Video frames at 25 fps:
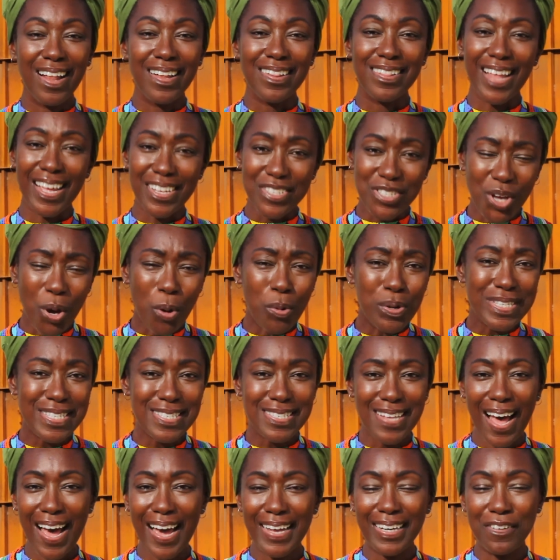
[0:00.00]
Let's go
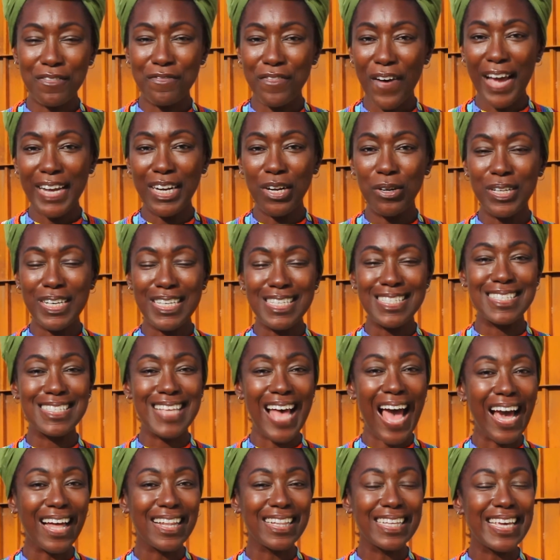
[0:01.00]
inside and find out
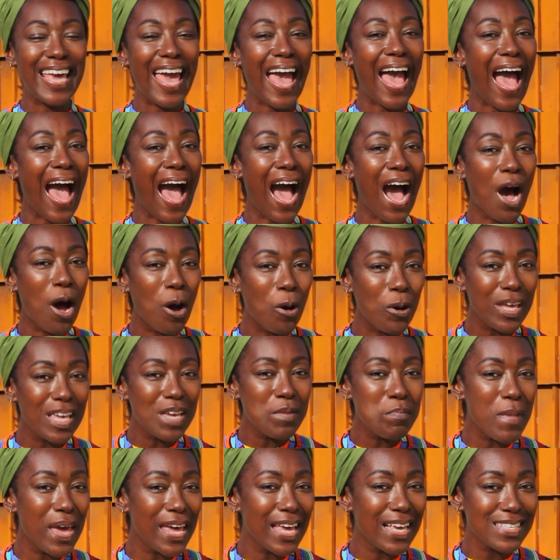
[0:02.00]
exactly how he
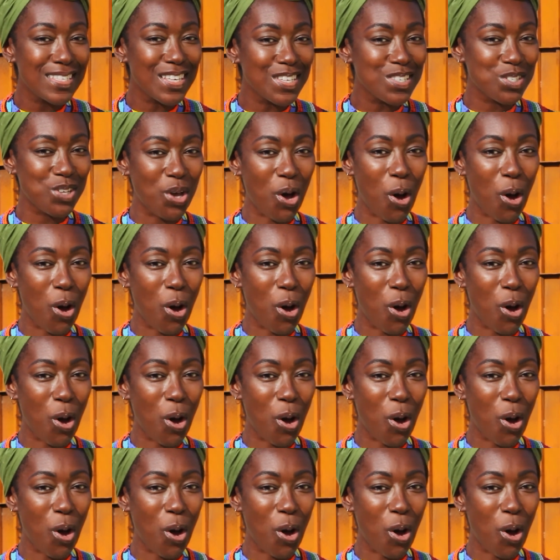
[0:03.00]
makes his